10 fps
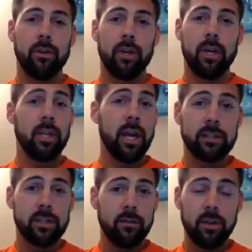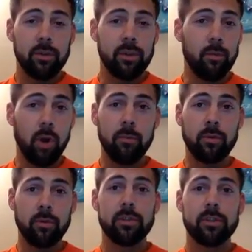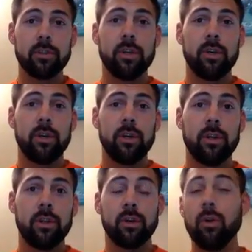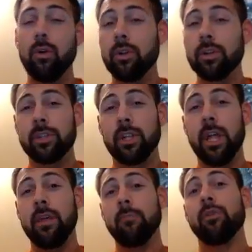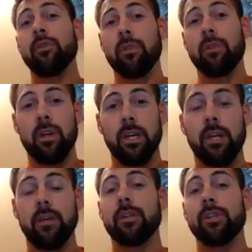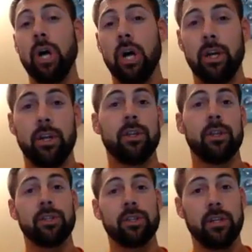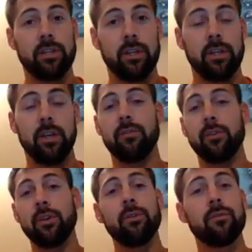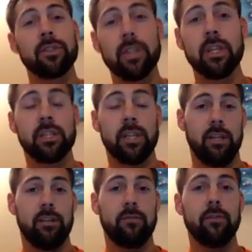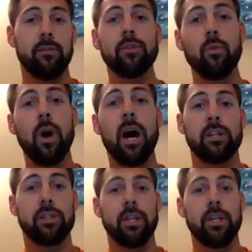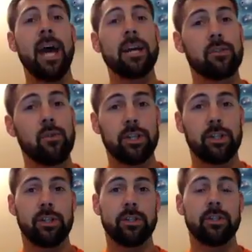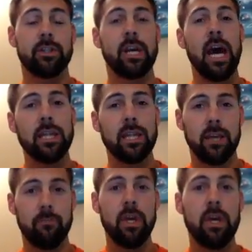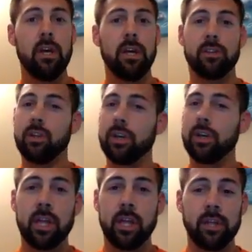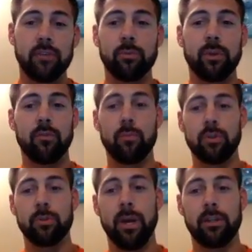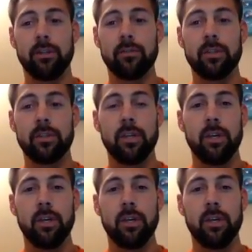In the activity with the marbles, the goal is to let them do the thinking, the talking, the discussing, and for you to facilitate, for you to watch and ask questions to guide them into looking at things from different perspectives.